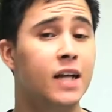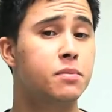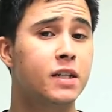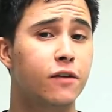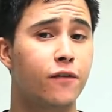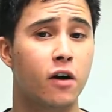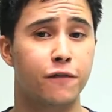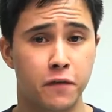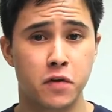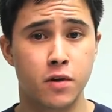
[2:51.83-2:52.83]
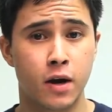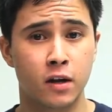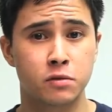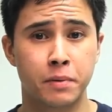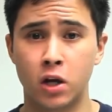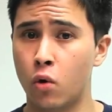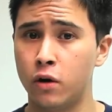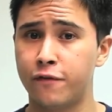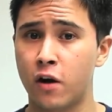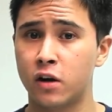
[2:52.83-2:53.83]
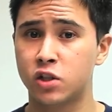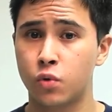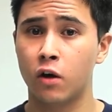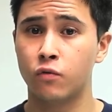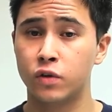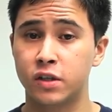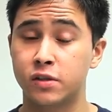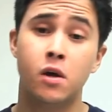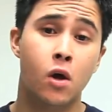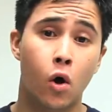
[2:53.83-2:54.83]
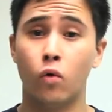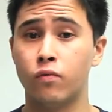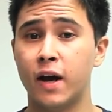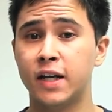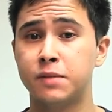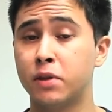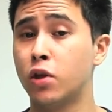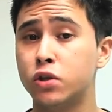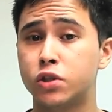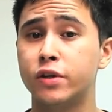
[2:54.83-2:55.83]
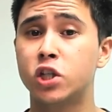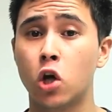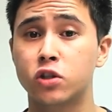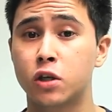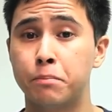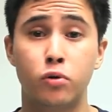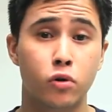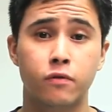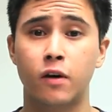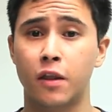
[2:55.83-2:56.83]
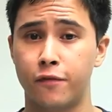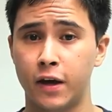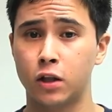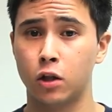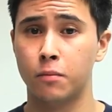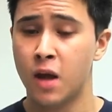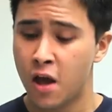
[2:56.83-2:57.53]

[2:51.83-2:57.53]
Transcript: It's meant to fire 15 rounds, but it only fires 12, which is alright, but those three shots could prove rather vital.